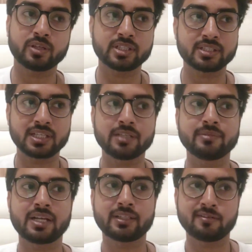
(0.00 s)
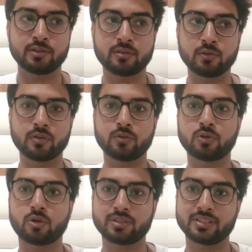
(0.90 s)
you can just tell him that
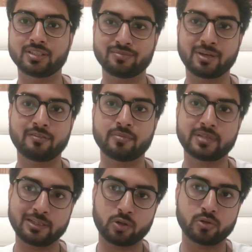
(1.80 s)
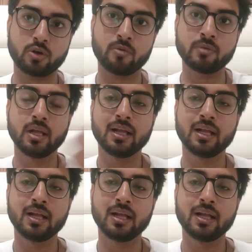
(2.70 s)
www.thisismywebsite.com,